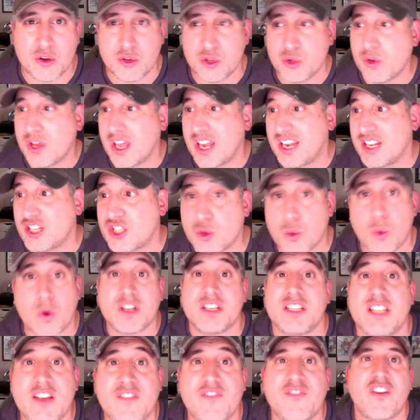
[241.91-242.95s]
you get a
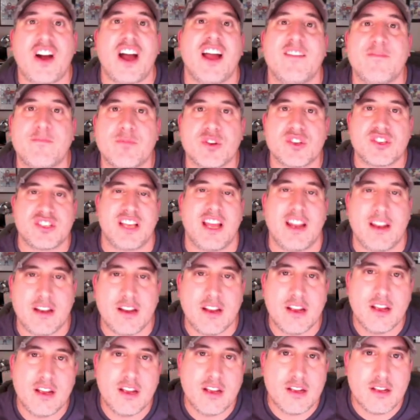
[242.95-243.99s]
twenty-five percent
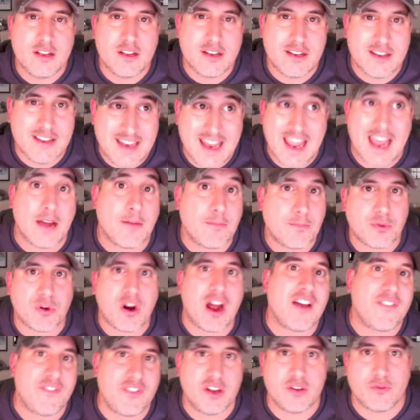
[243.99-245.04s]
net
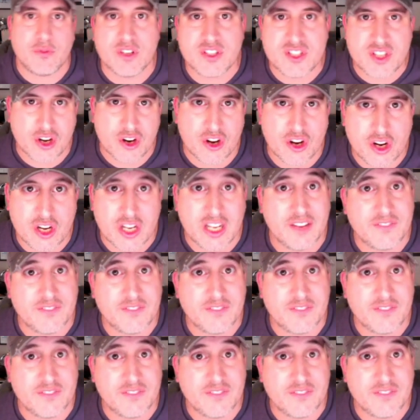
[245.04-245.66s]
profit return.